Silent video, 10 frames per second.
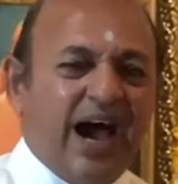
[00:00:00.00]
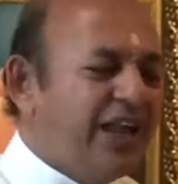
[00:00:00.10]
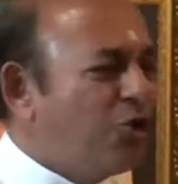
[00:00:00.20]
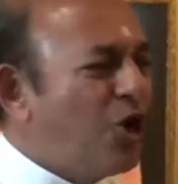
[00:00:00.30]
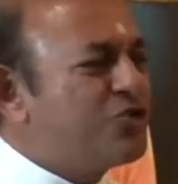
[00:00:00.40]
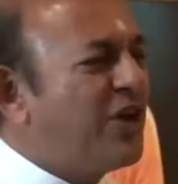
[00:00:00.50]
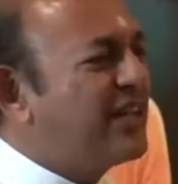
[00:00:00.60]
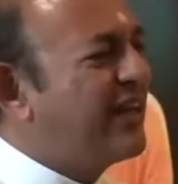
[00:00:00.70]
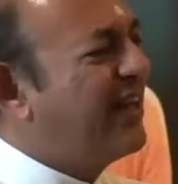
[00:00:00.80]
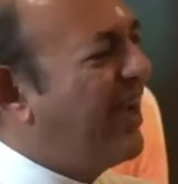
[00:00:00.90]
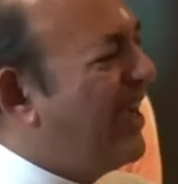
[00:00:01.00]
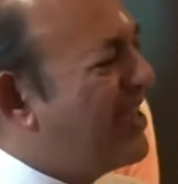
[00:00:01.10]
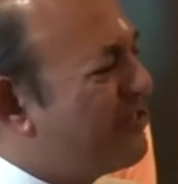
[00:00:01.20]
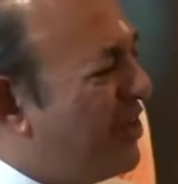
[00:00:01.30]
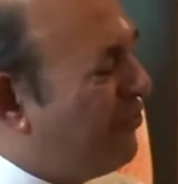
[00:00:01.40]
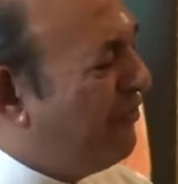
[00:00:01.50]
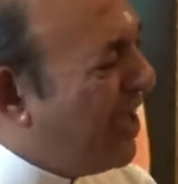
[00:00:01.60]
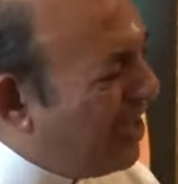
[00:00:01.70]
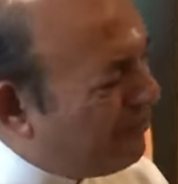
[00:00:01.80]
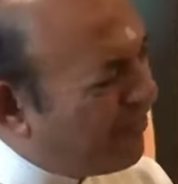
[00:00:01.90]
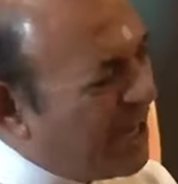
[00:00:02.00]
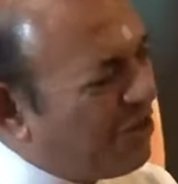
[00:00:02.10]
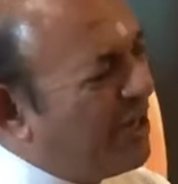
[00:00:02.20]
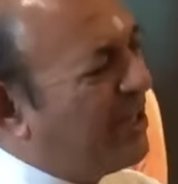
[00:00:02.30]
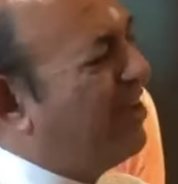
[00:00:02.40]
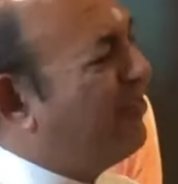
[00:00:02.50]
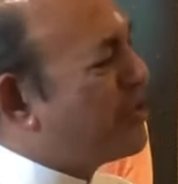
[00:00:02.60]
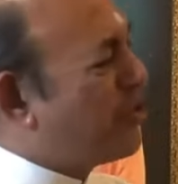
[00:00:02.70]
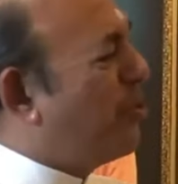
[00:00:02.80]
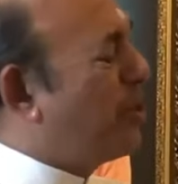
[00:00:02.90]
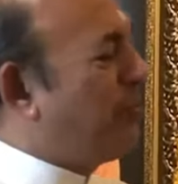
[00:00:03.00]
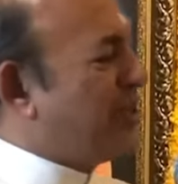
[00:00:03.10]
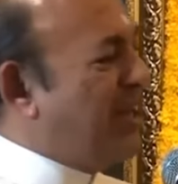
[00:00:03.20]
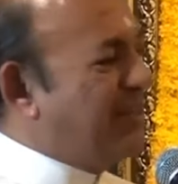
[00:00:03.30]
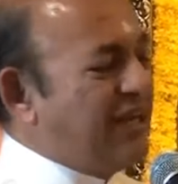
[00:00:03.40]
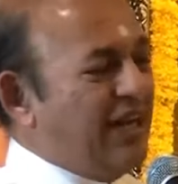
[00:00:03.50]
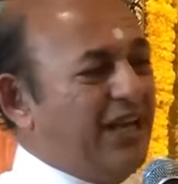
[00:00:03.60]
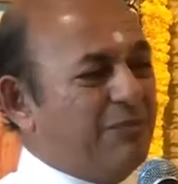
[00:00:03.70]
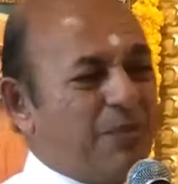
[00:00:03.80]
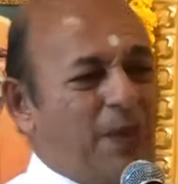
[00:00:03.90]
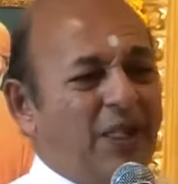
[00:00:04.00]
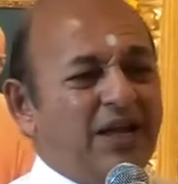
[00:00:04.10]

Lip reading: And those were the days we very frequently we used to go to Prasanthi Nilayam.